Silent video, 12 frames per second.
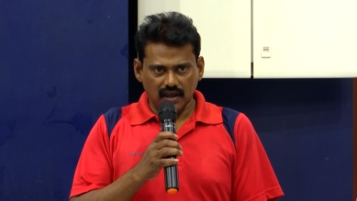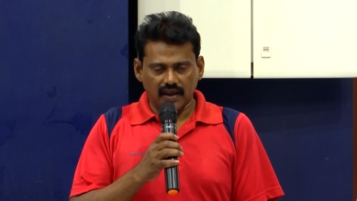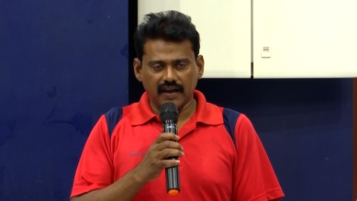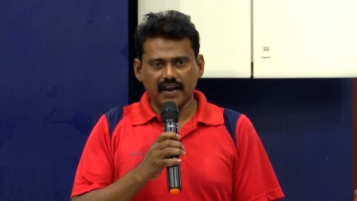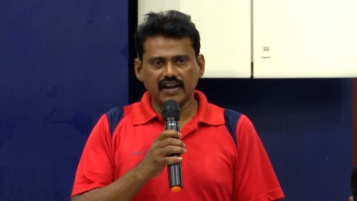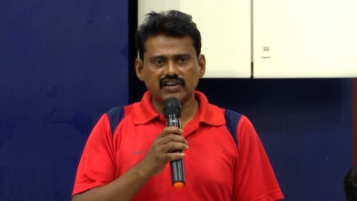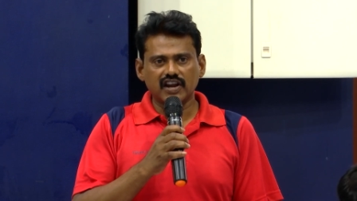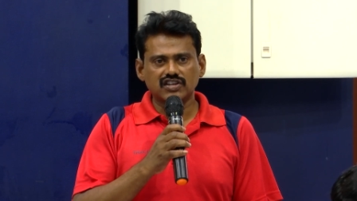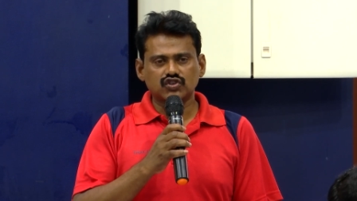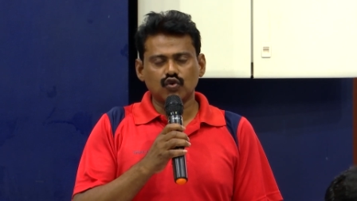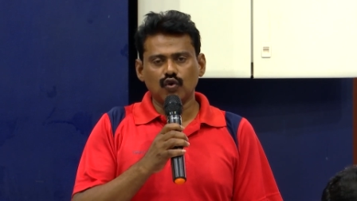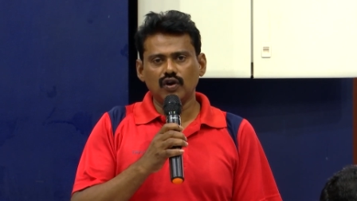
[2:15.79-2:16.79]
in
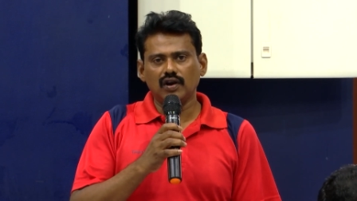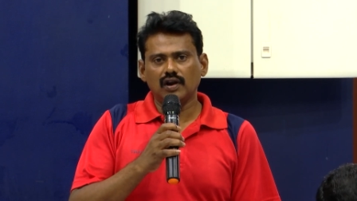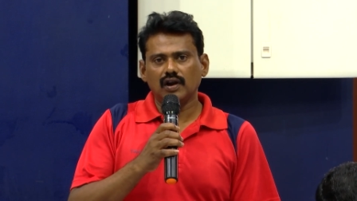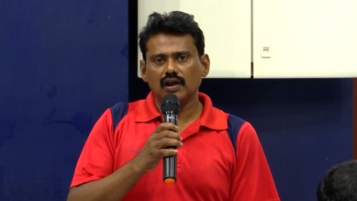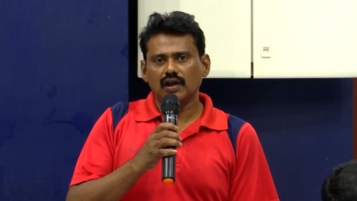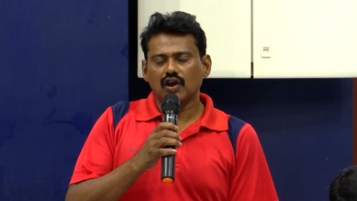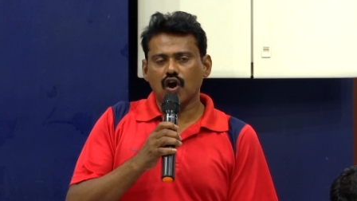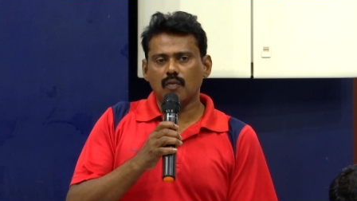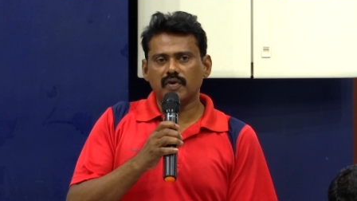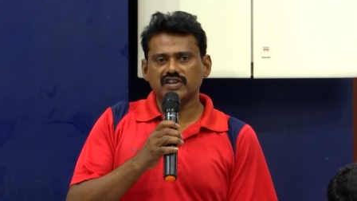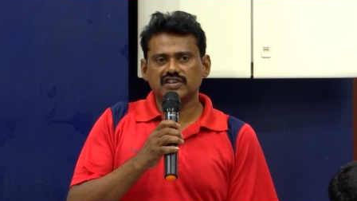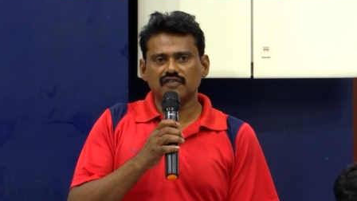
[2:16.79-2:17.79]
inter-school
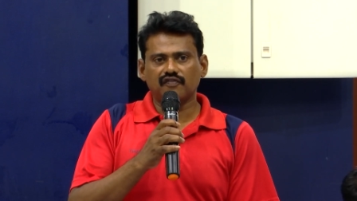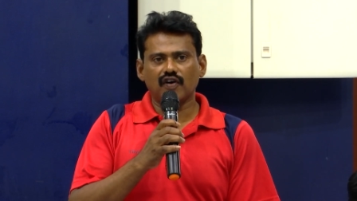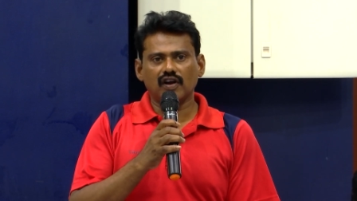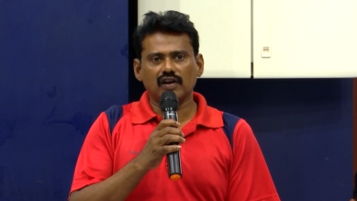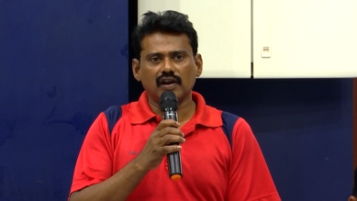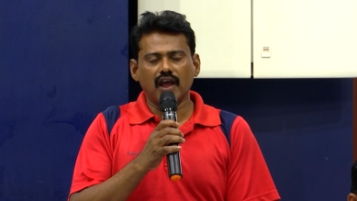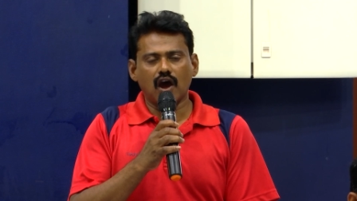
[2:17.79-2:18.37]
competition for